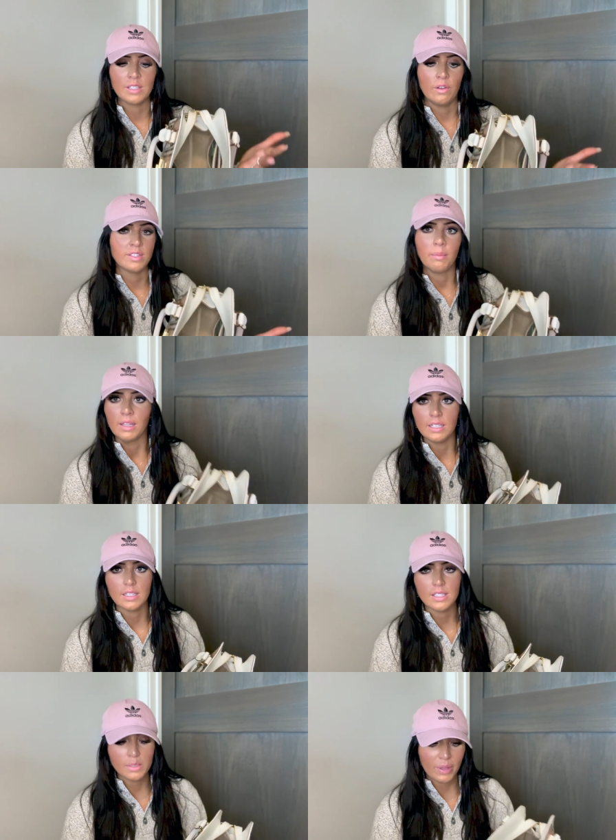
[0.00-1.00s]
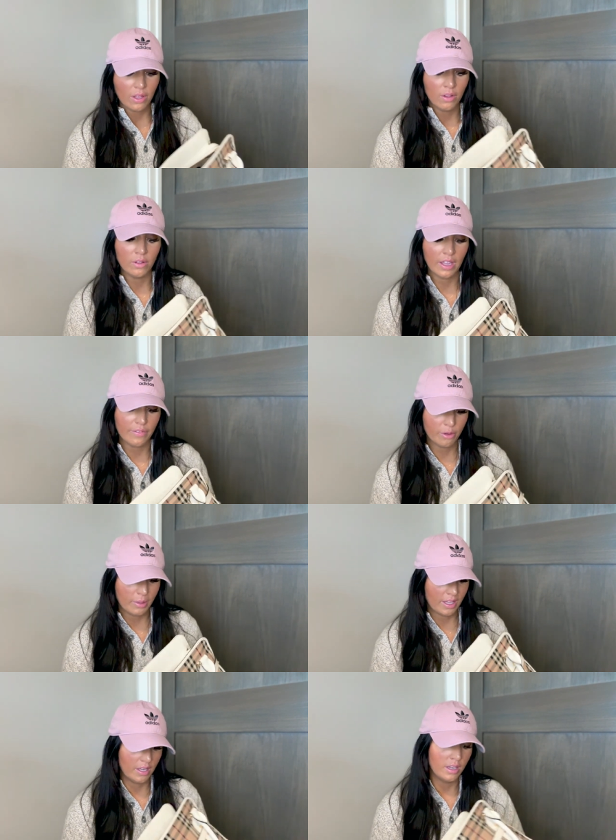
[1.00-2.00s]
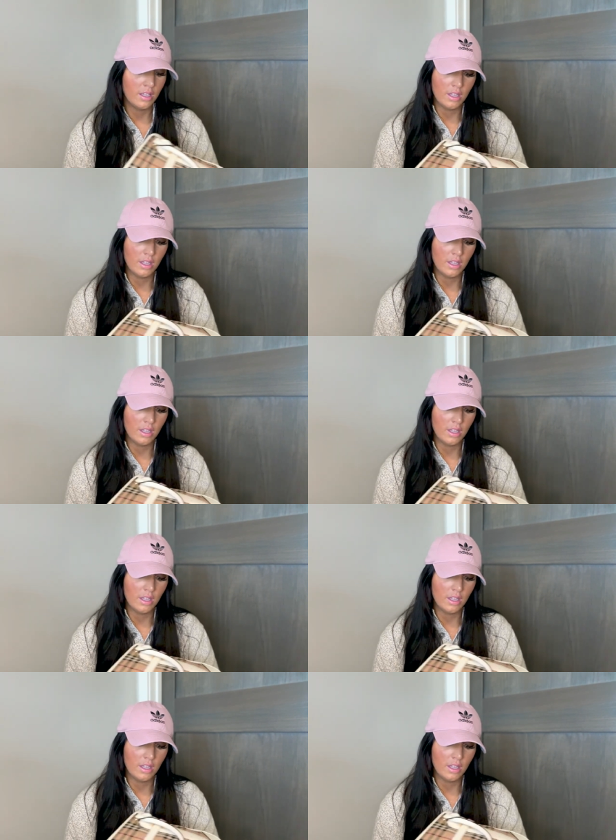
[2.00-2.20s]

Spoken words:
So if something did spill, God forbid,